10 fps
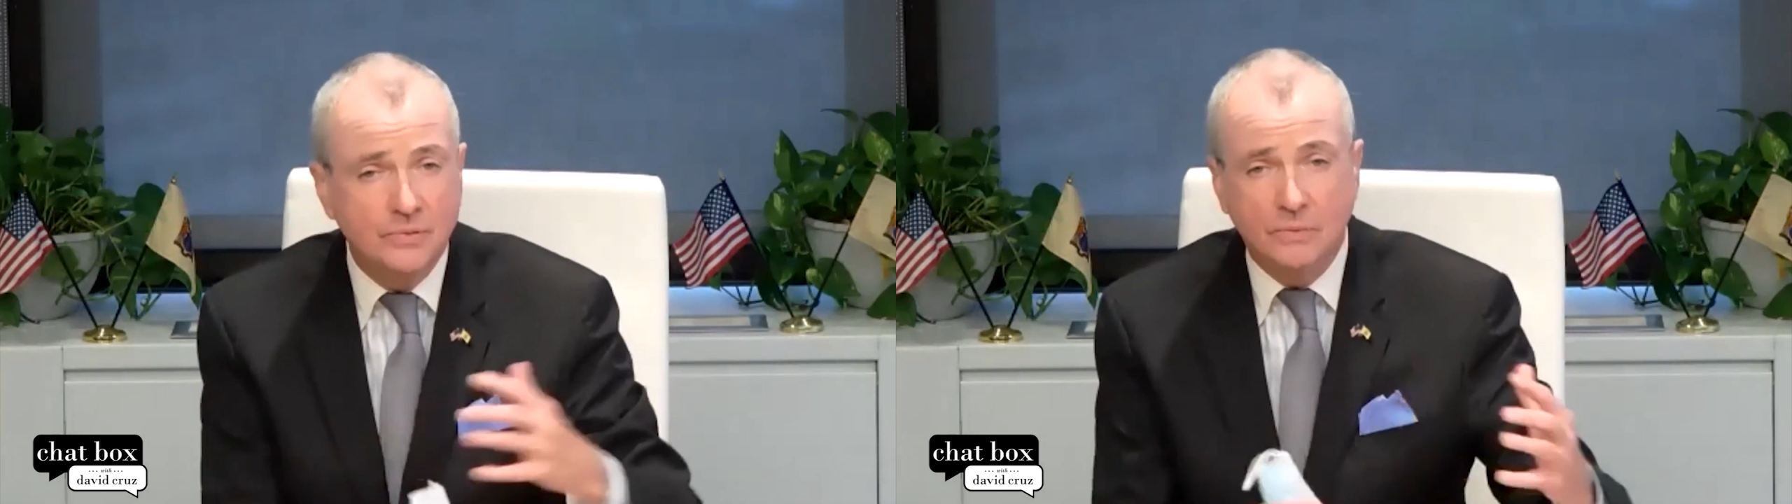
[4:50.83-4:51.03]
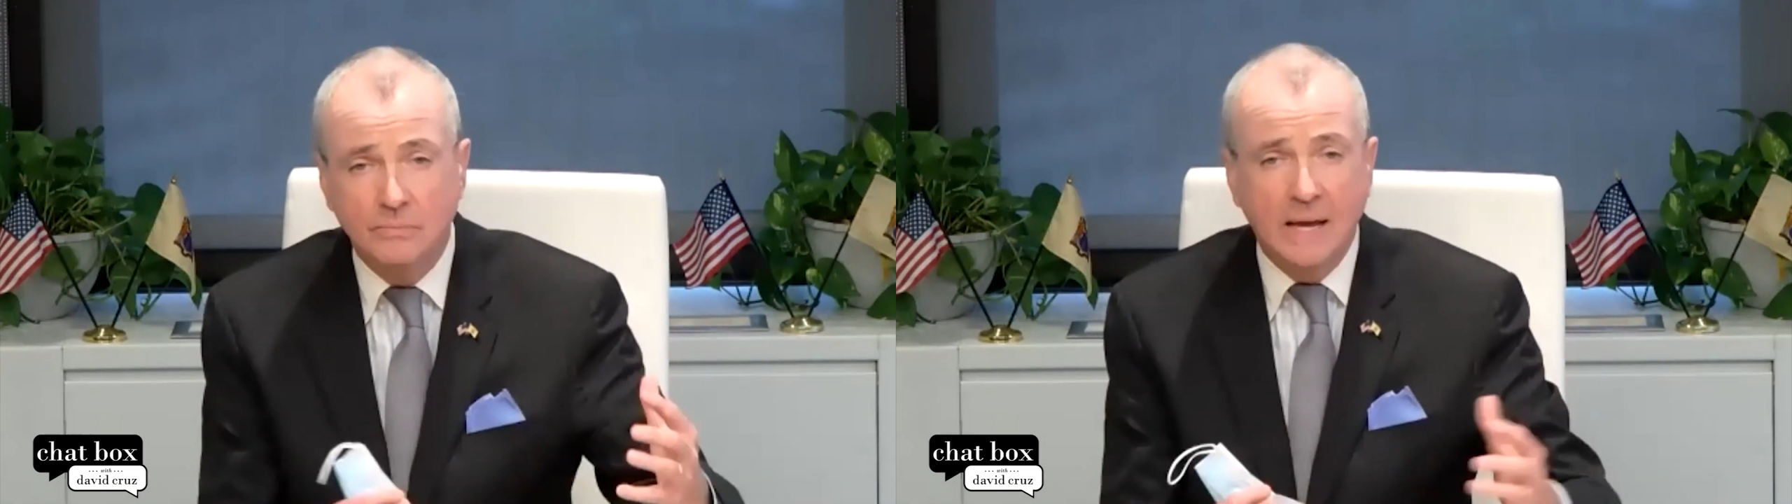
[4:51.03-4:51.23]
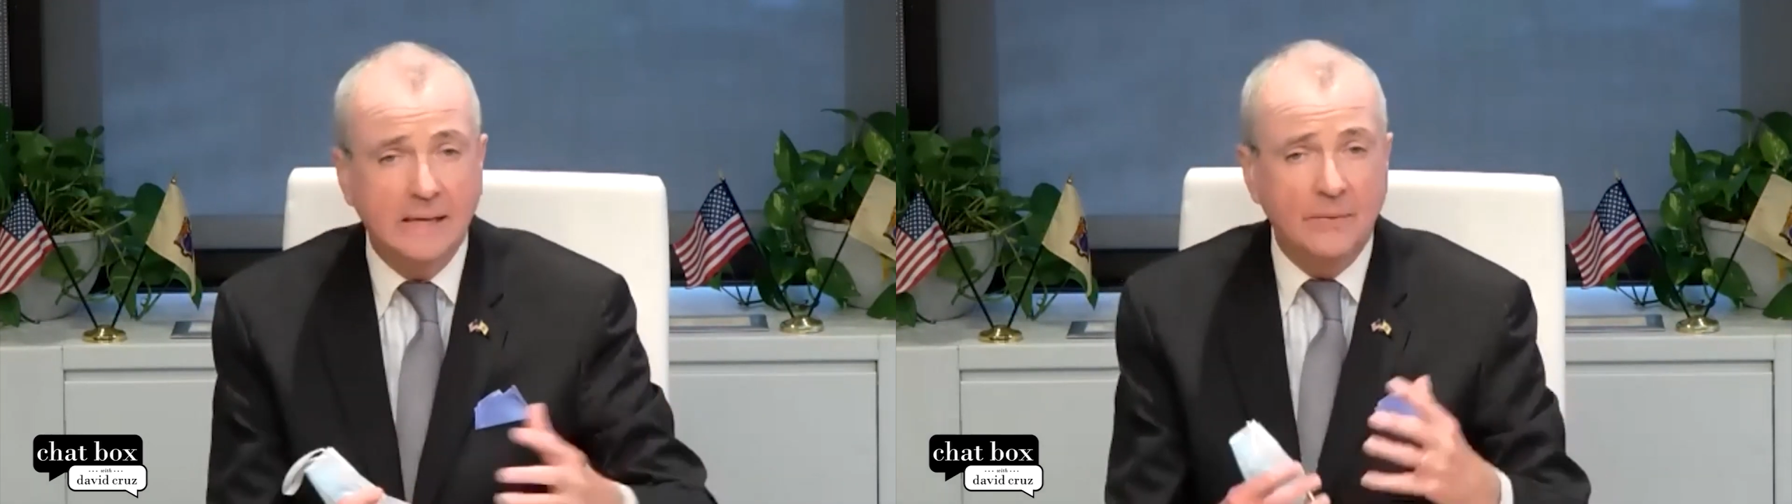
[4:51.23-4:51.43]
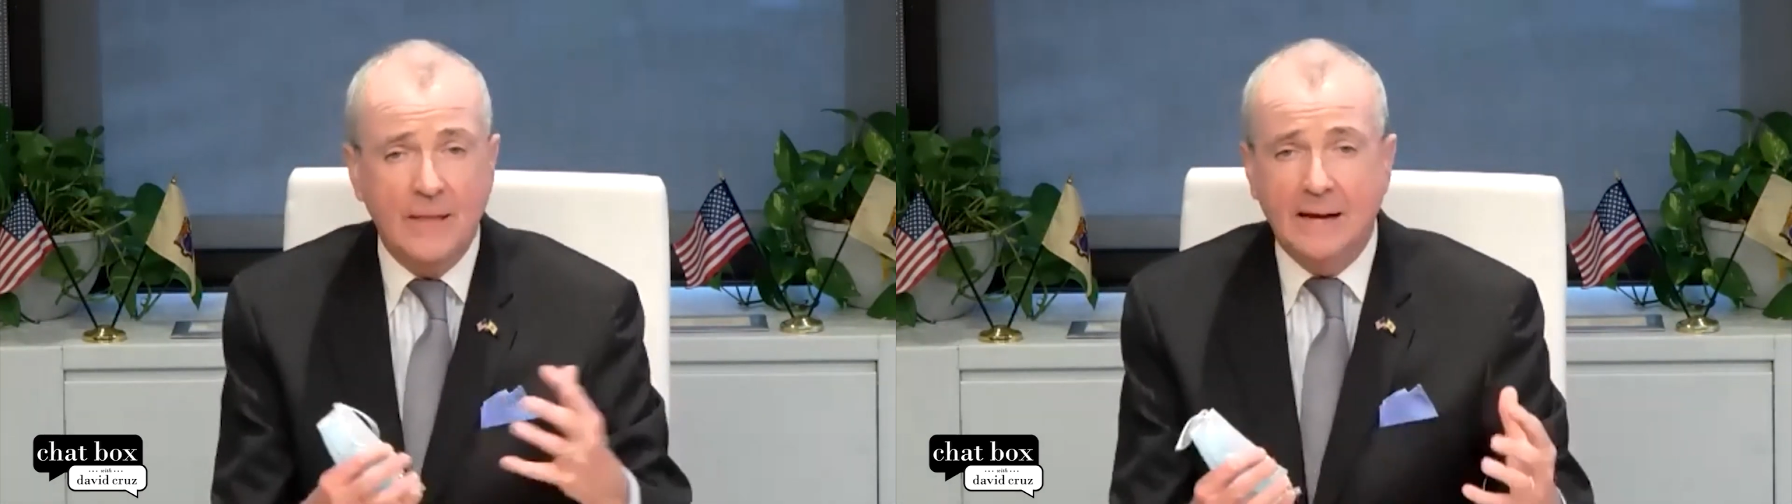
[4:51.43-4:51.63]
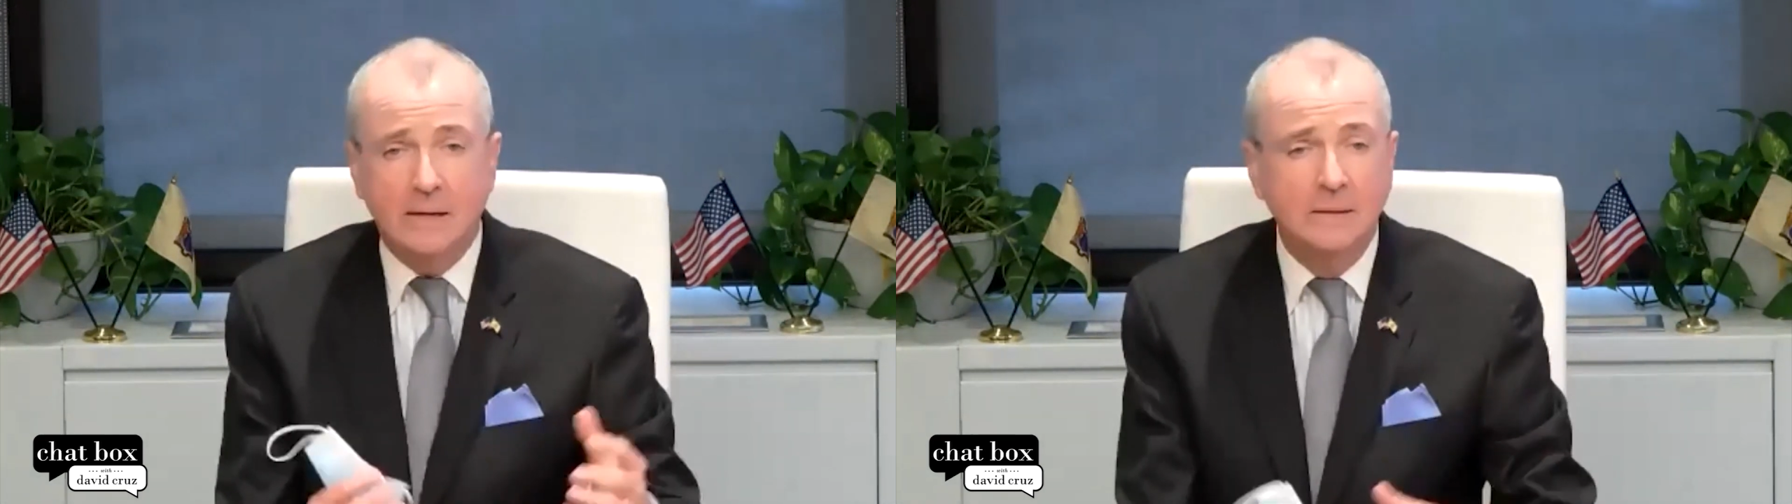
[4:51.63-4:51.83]
to making
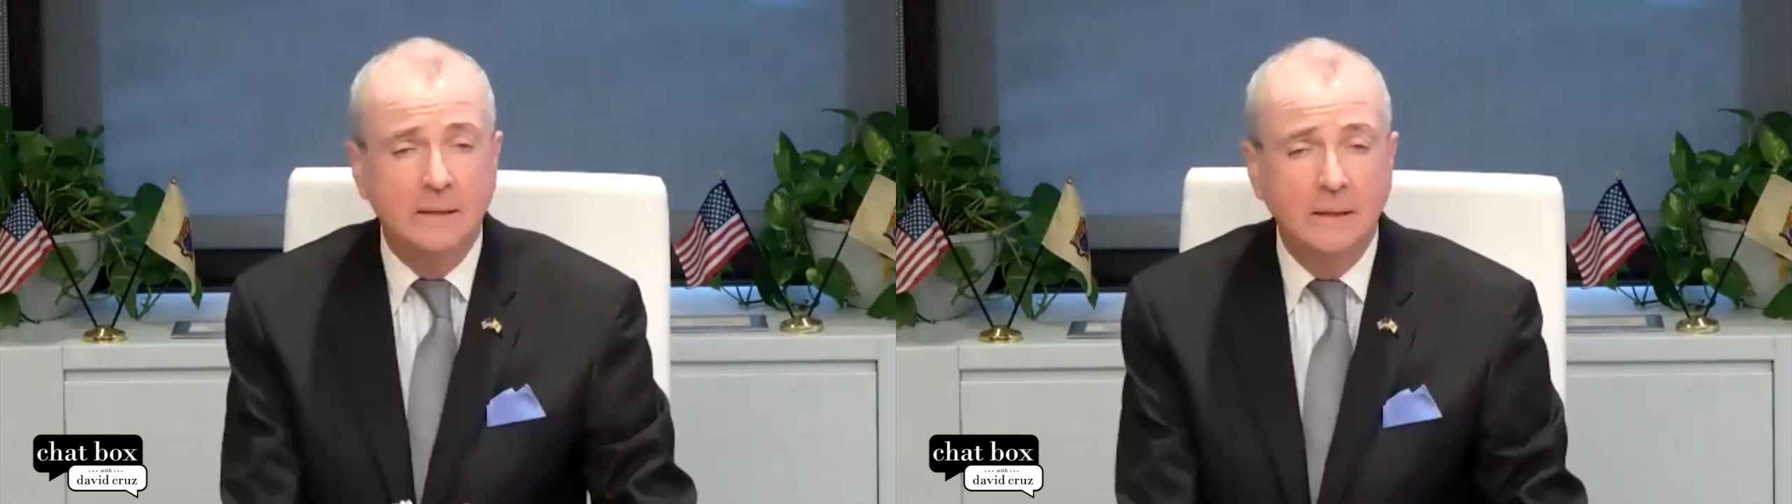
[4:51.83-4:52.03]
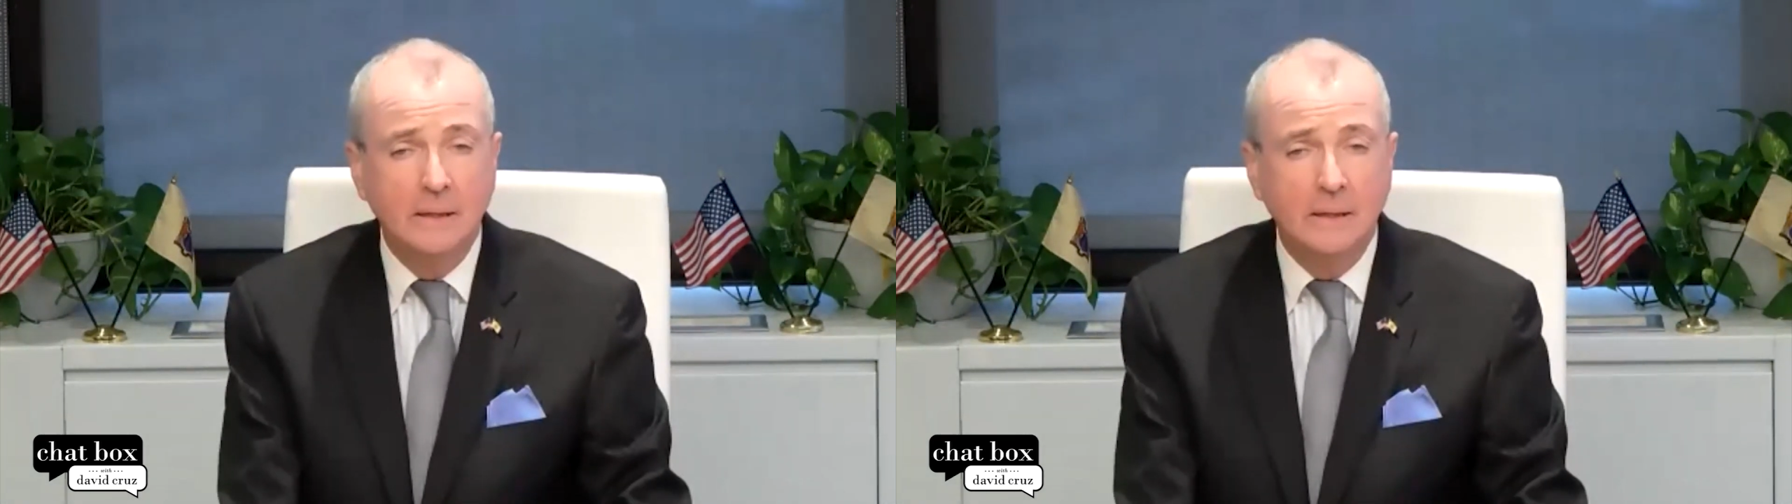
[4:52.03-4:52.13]
that a,